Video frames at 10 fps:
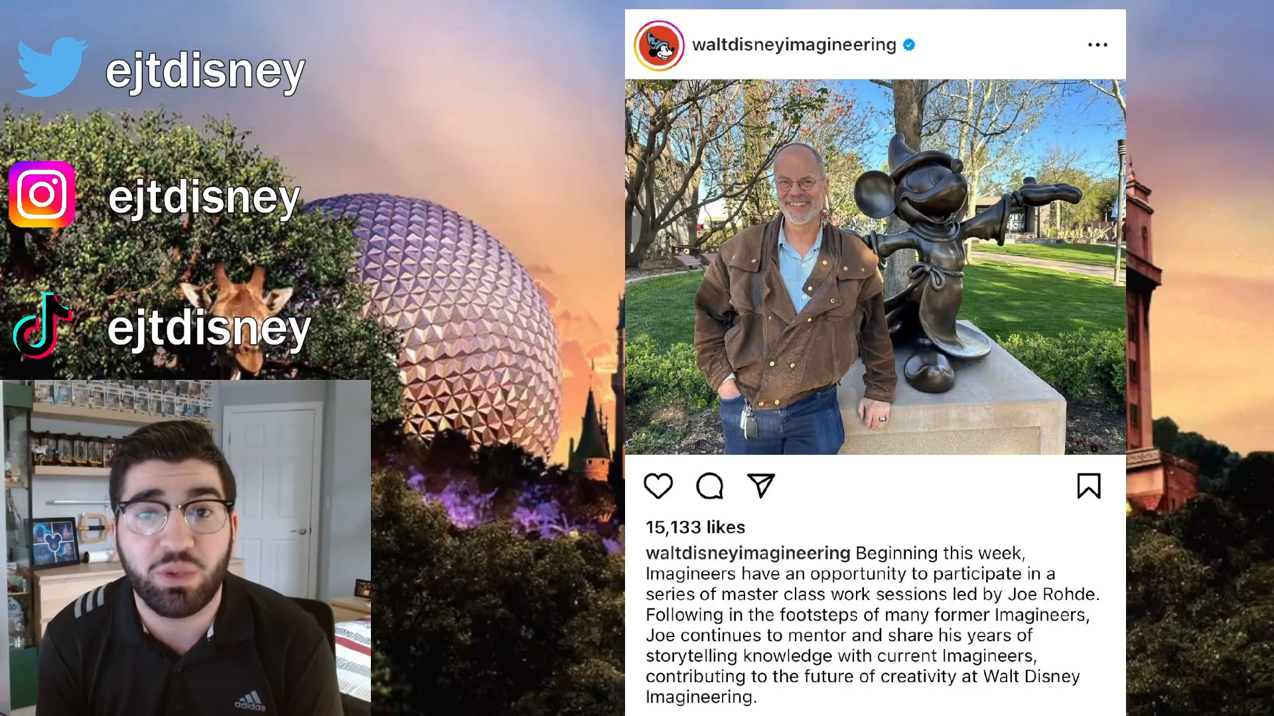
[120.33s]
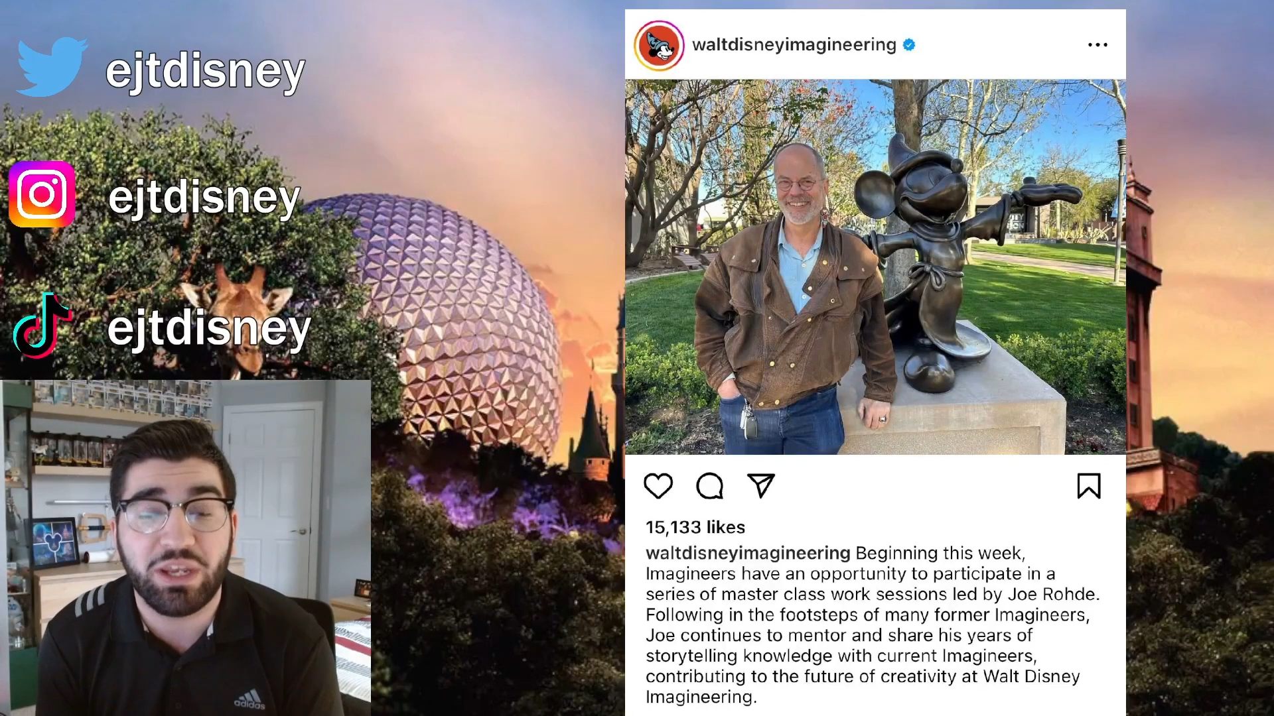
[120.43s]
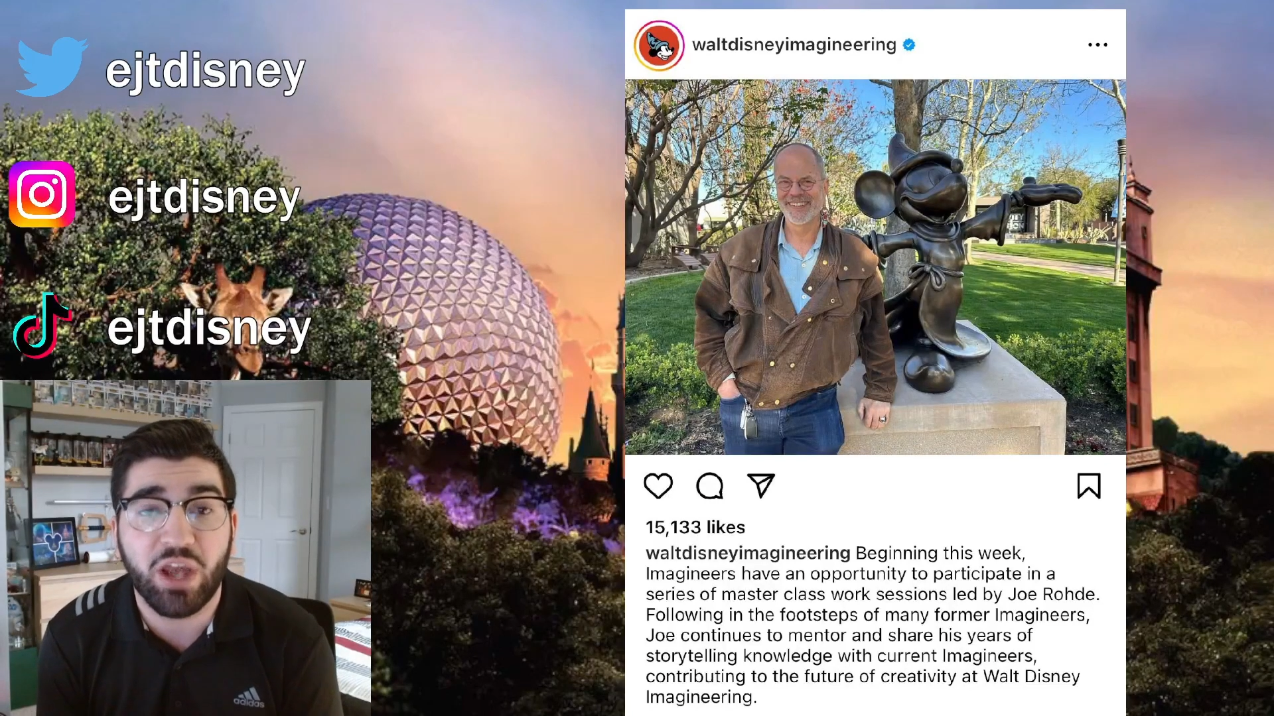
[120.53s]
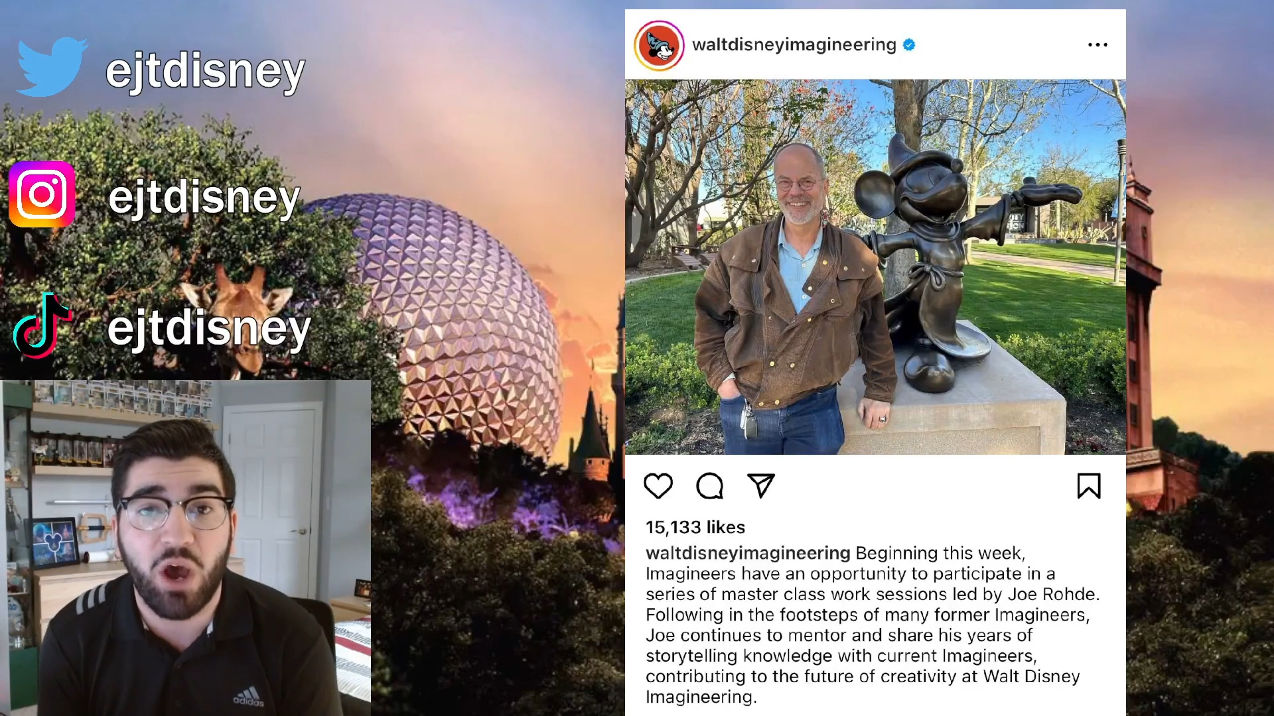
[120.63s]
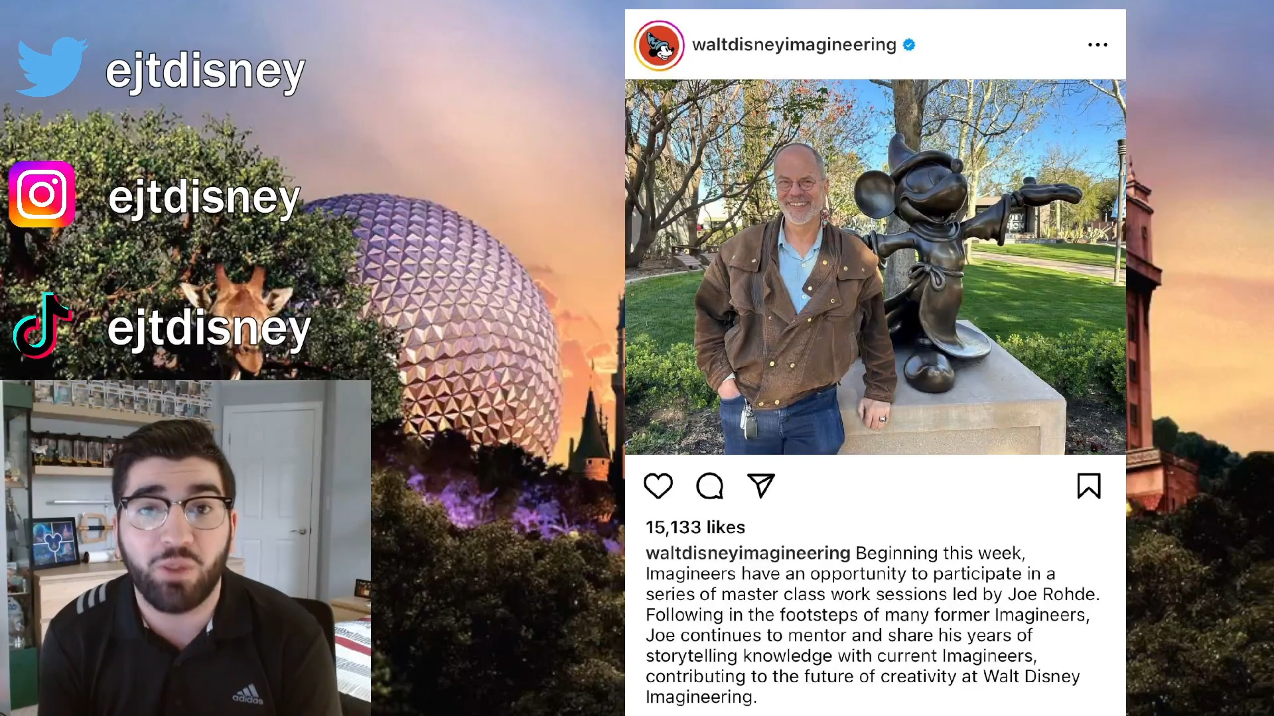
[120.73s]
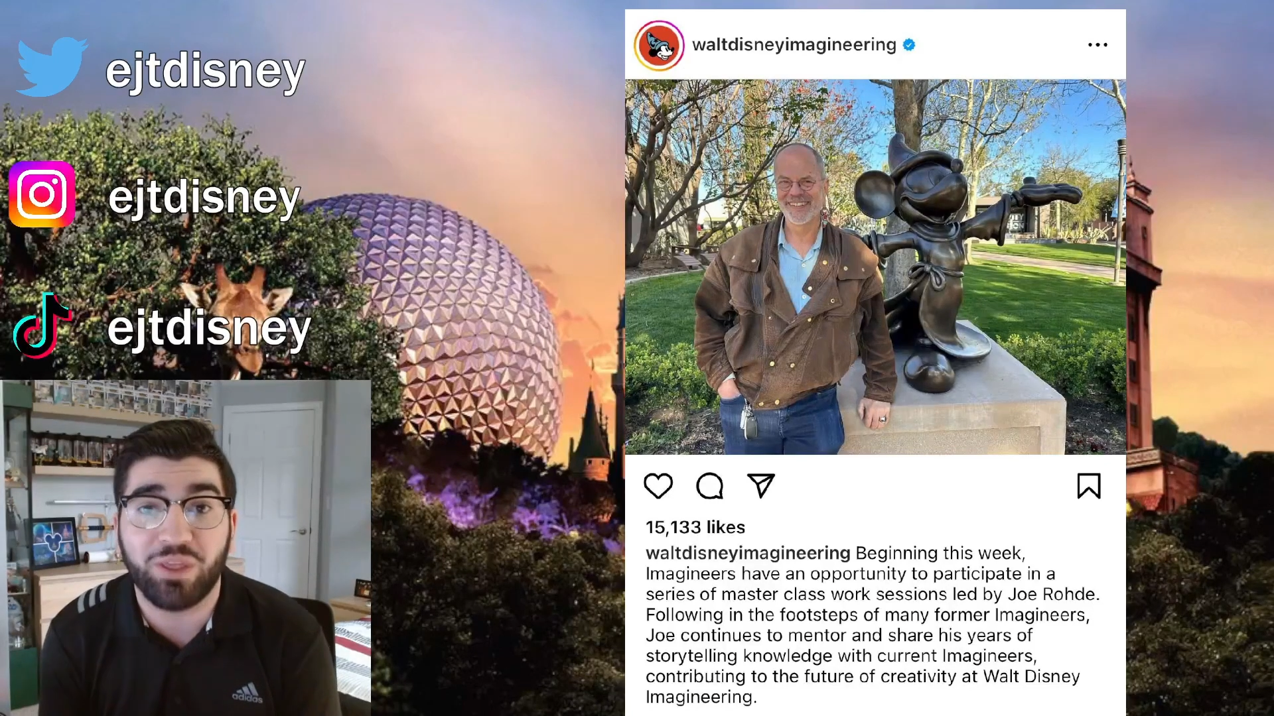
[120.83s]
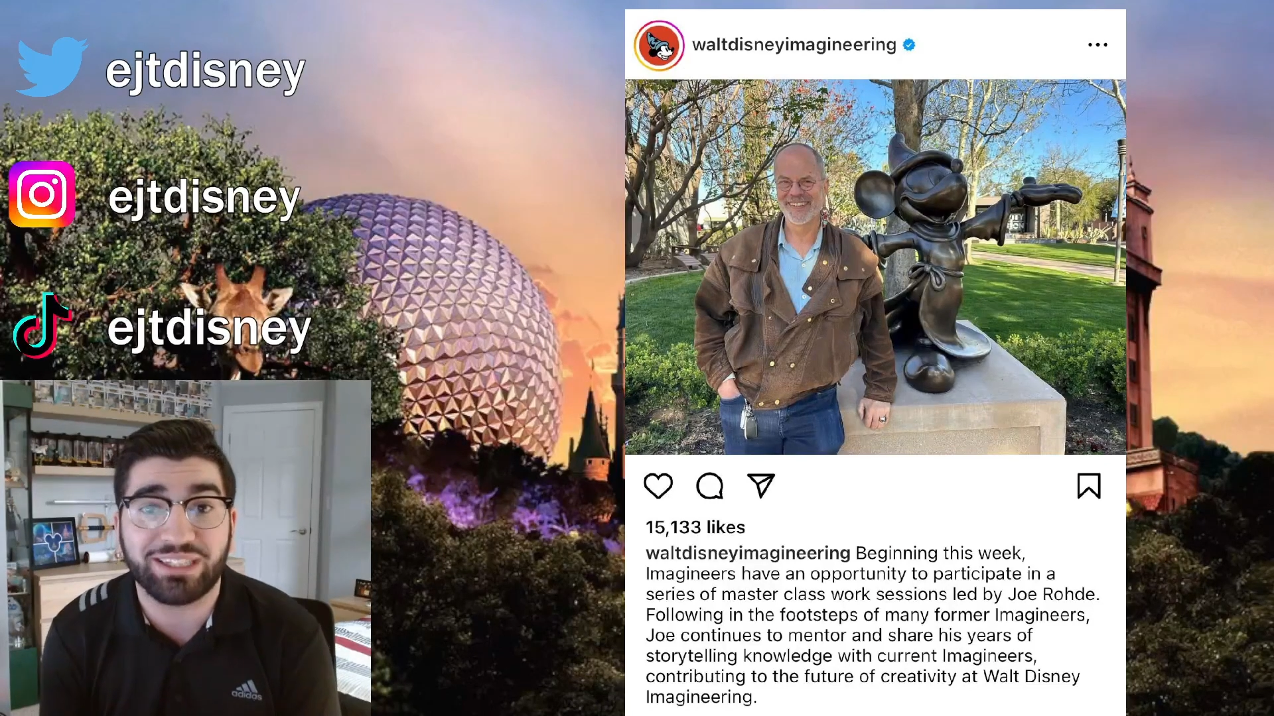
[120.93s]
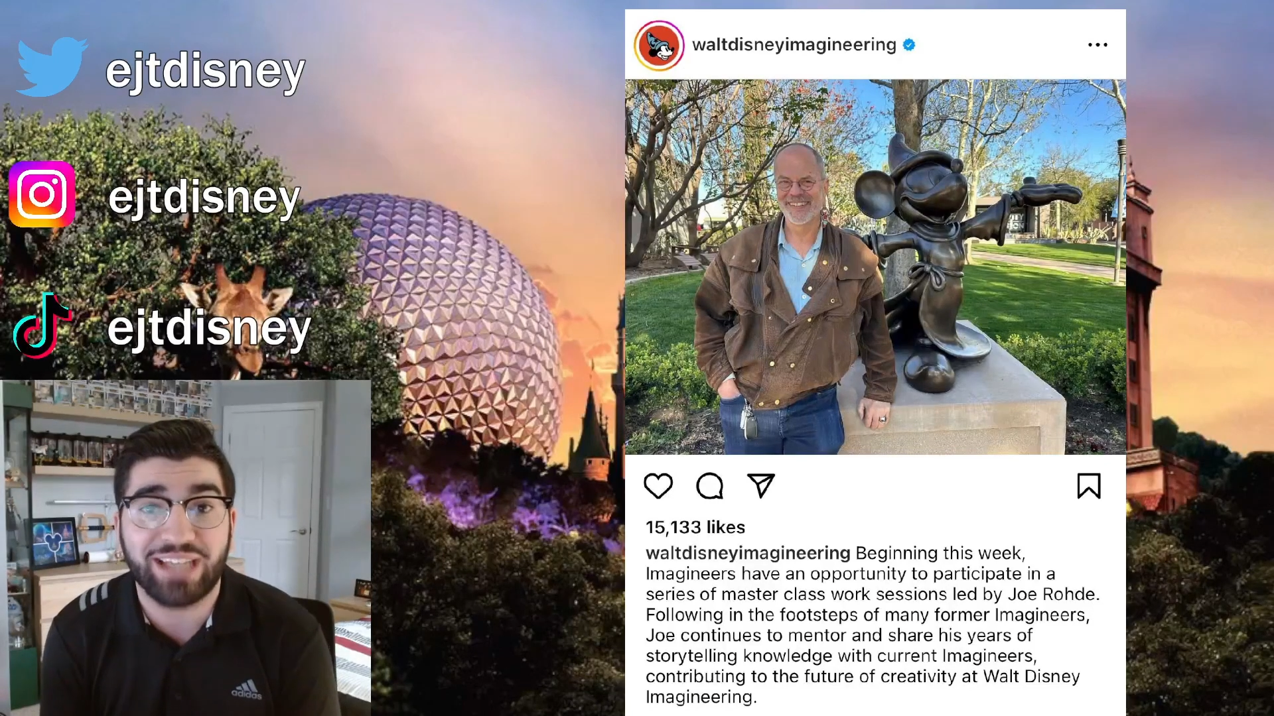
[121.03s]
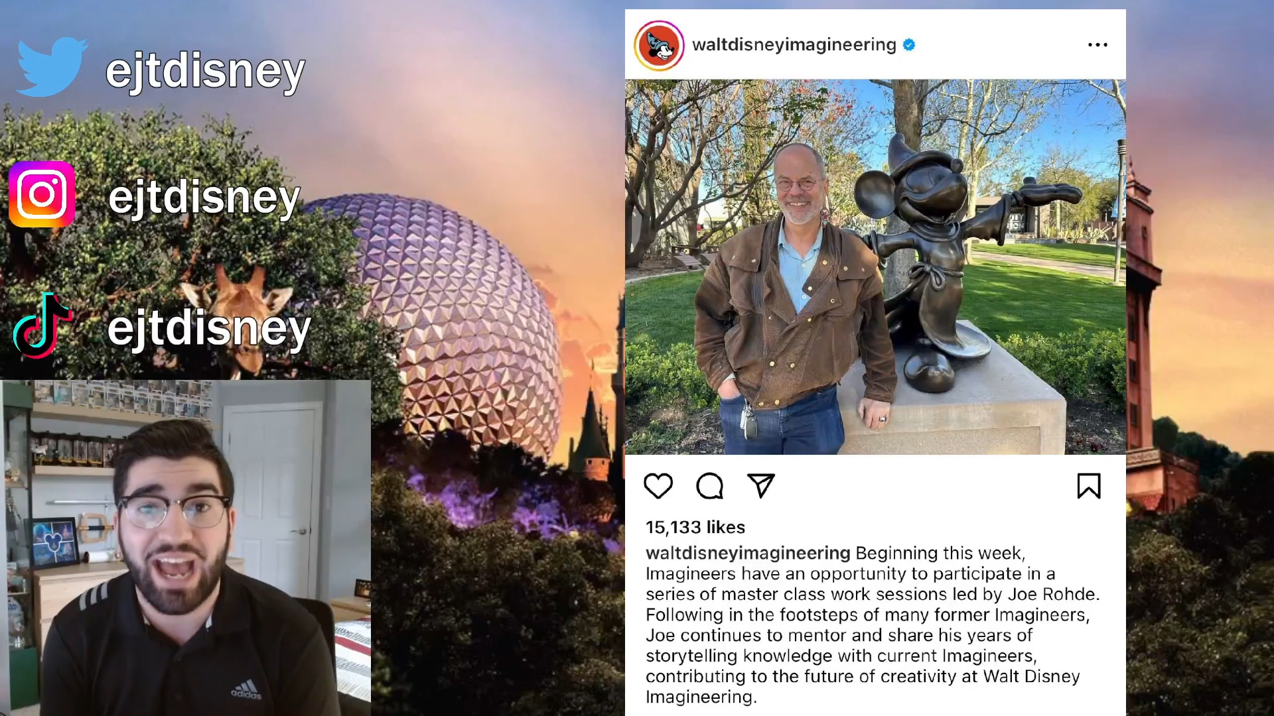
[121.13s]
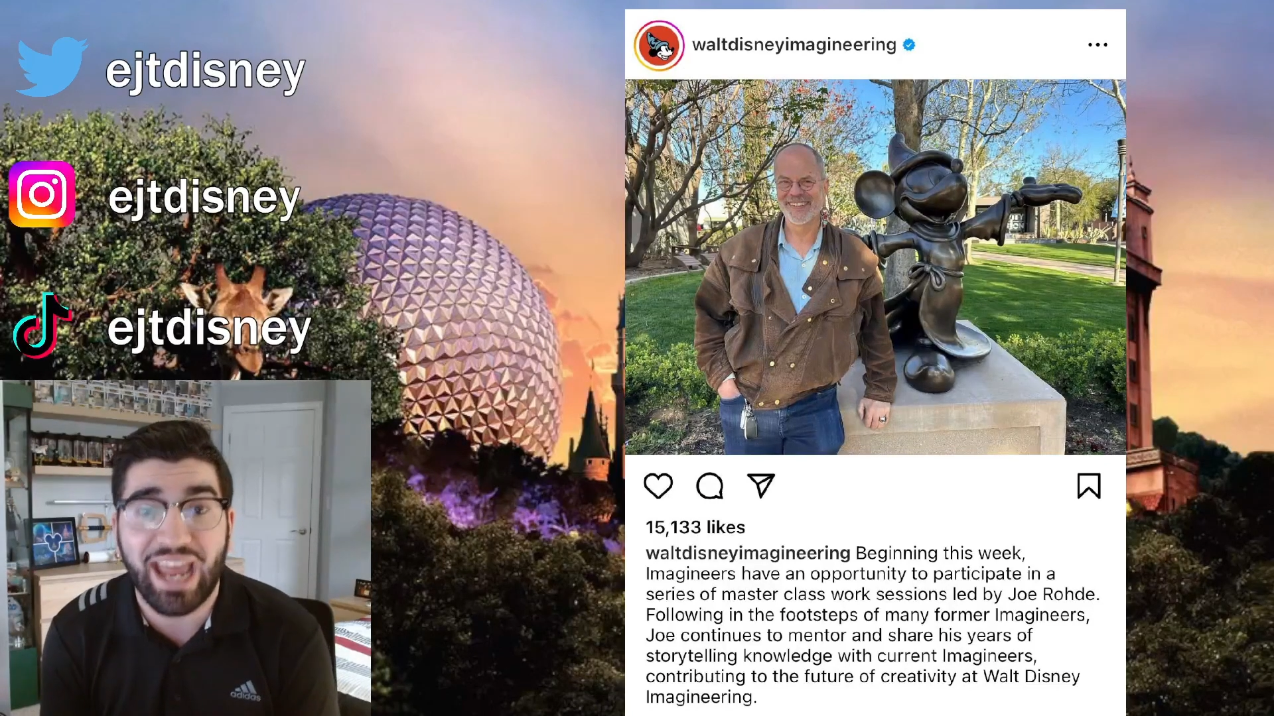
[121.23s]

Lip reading: know this guy